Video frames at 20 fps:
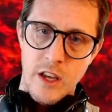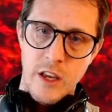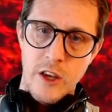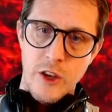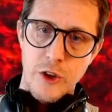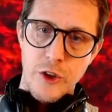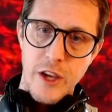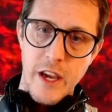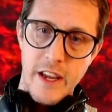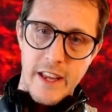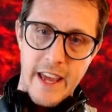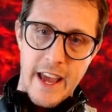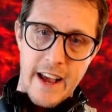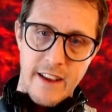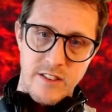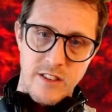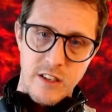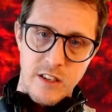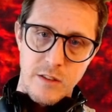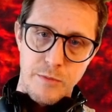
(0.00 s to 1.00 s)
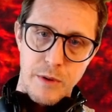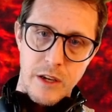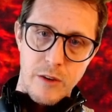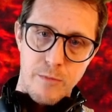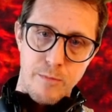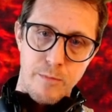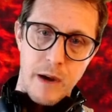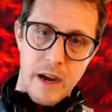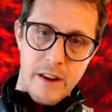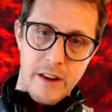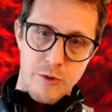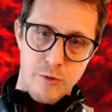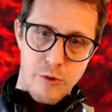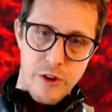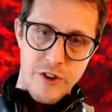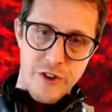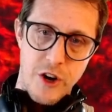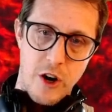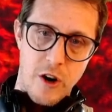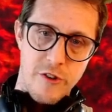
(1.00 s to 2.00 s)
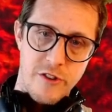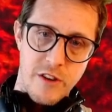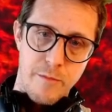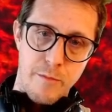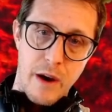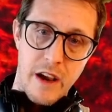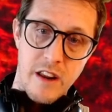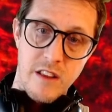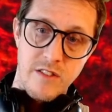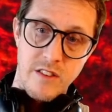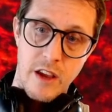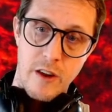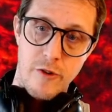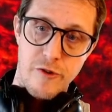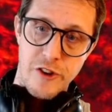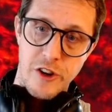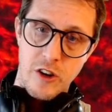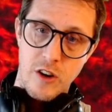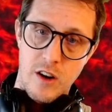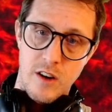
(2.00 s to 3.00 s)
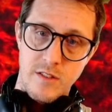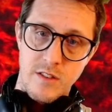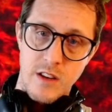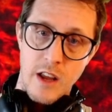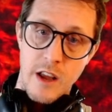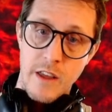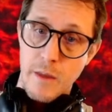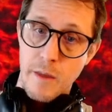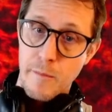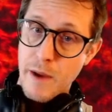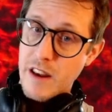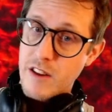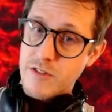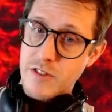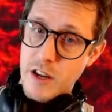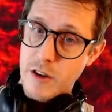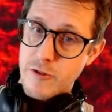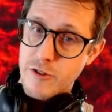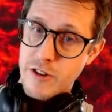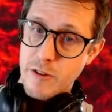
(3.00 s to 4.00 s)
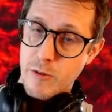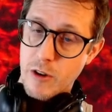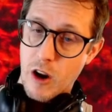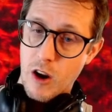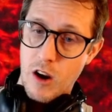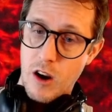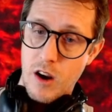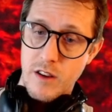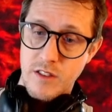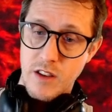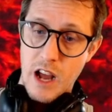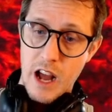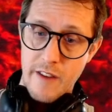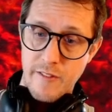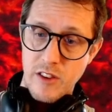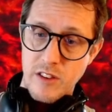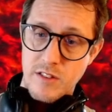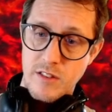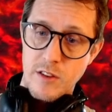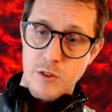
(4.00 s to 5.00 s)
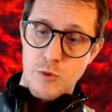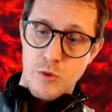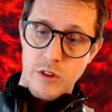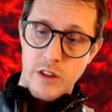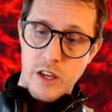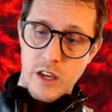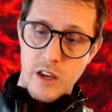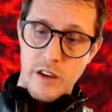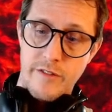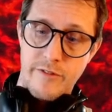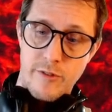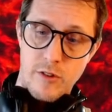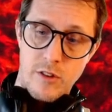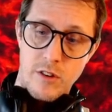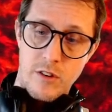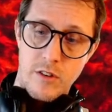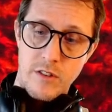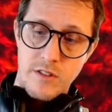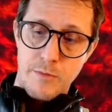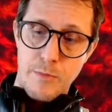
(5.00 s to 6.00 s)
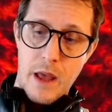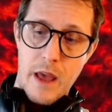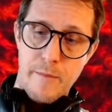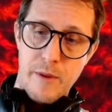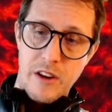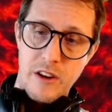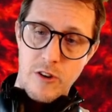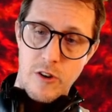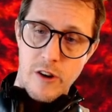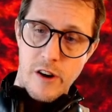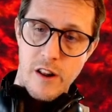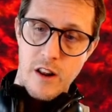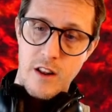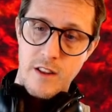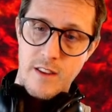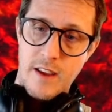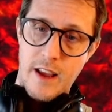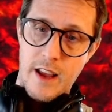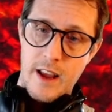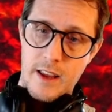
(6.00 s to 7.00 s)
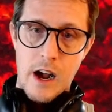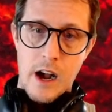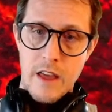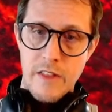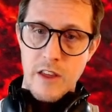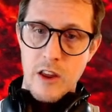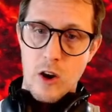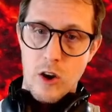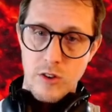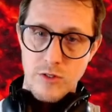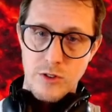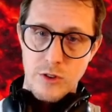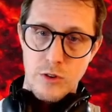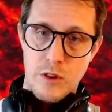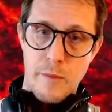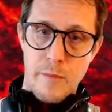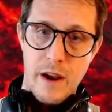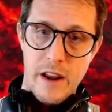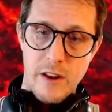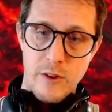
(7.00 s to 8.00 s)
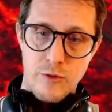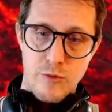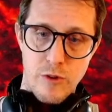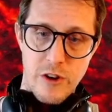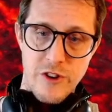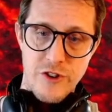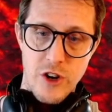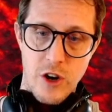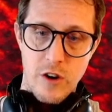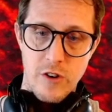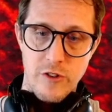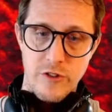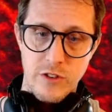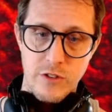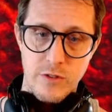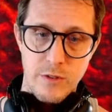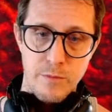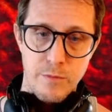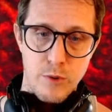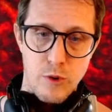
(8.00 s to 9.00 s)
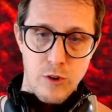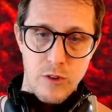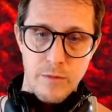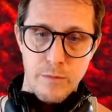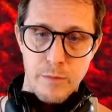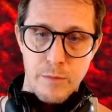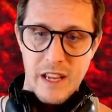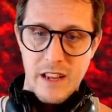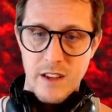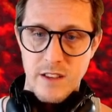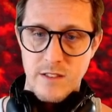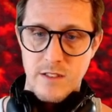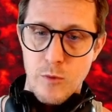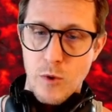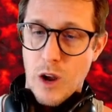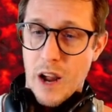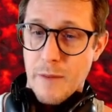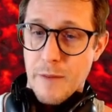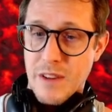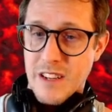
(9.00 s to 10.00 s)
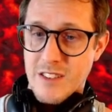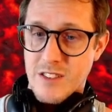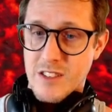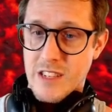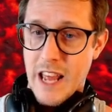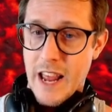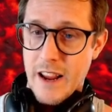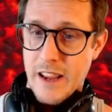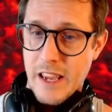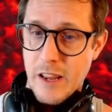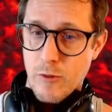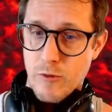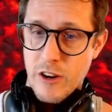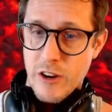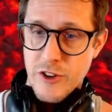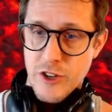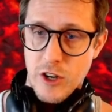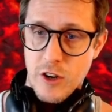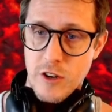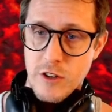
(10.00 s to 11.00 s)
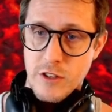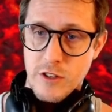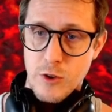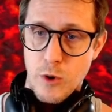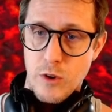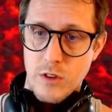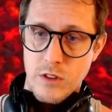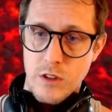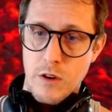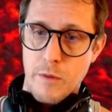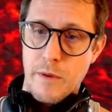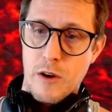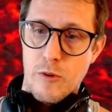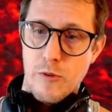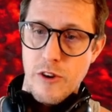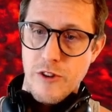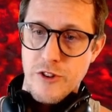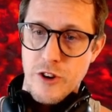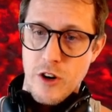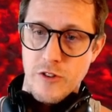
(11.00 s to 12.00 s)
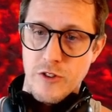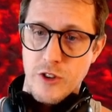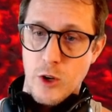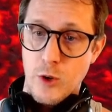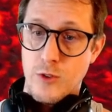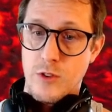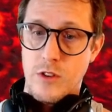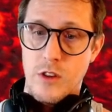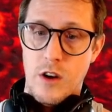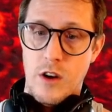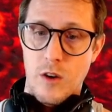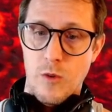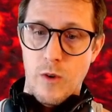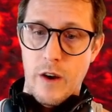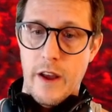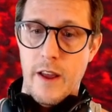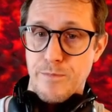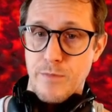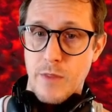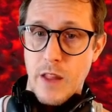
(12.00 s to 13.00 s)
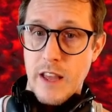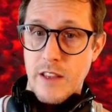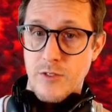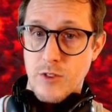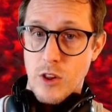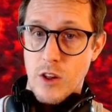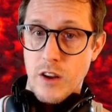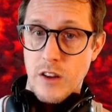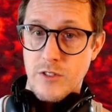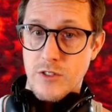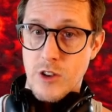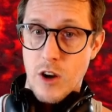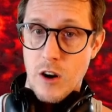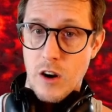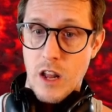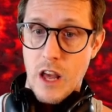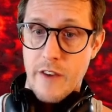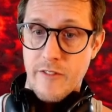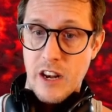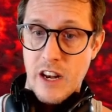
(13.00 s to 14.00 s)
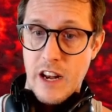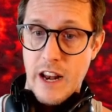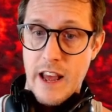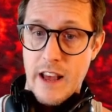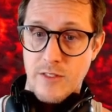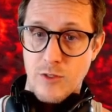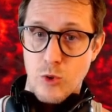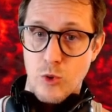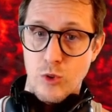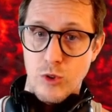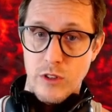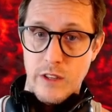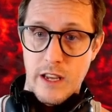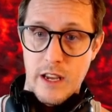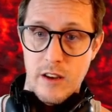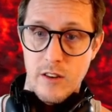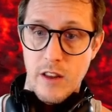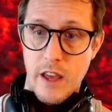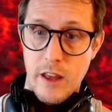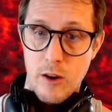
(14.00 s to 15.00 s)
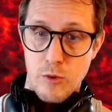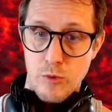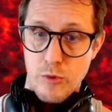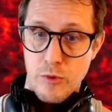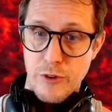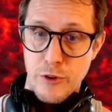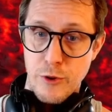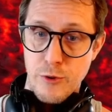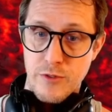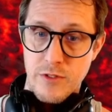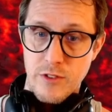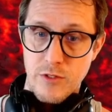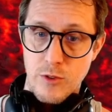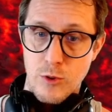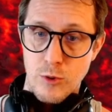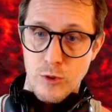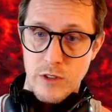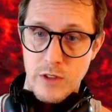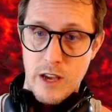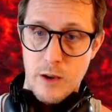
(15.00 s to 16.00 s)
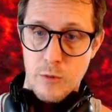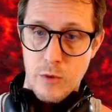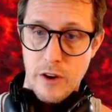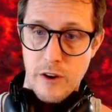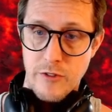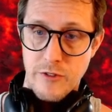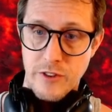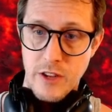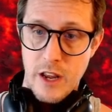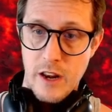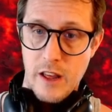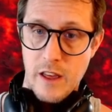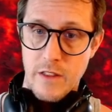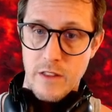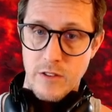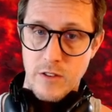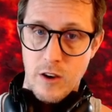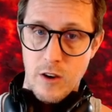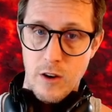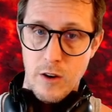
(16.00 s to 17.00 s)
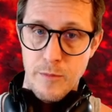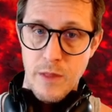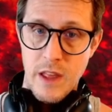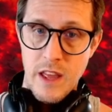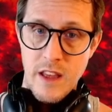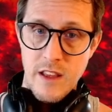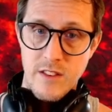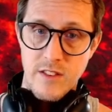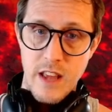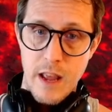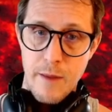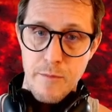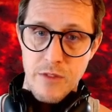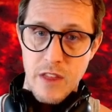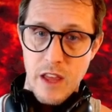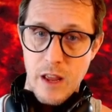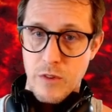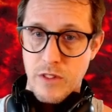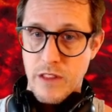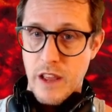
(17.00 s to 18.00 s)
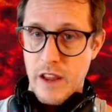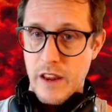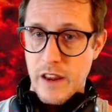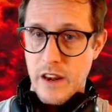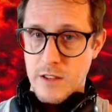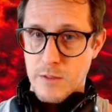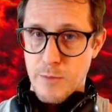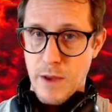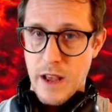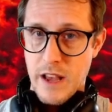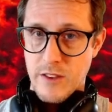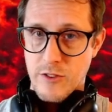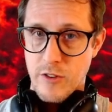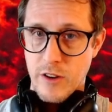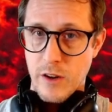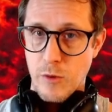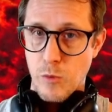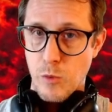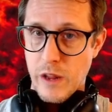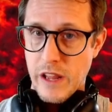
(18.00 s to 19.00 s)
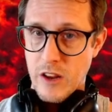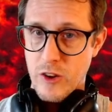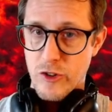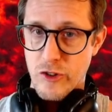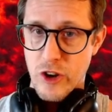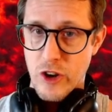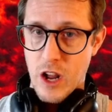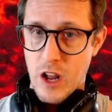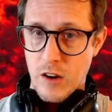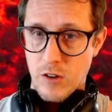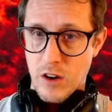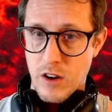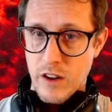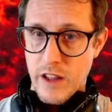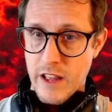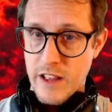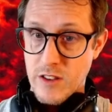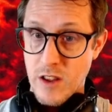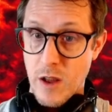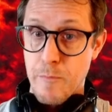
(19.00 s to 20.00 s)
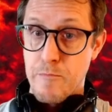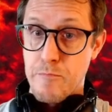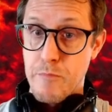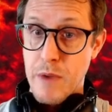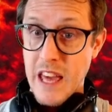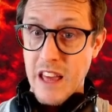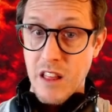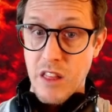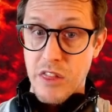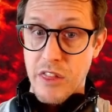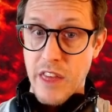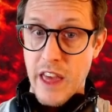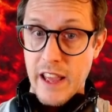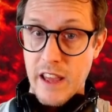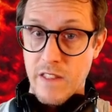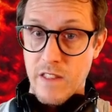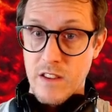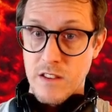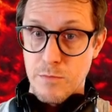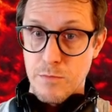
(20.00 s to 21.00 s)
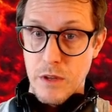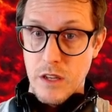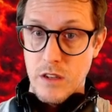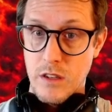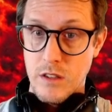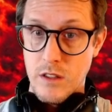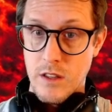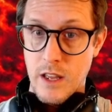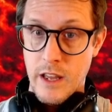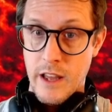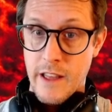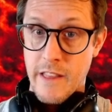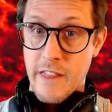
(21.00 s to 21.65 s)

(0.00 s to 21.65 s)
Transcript: You get casting speed, minus recharge, and minus energy cost. The minus energy cost obviously is really good for spamming Ternion attack, and then also the minus recharge is important because I'm not stacking recharge, so a little bit of recharge goes a long way. As long as Dark Covenant has a cooldown, it'll reduce its cooldown while you're standing in the totem. Same thing with Nadane's Mastery. Weakest Chakra is a big thing in this build.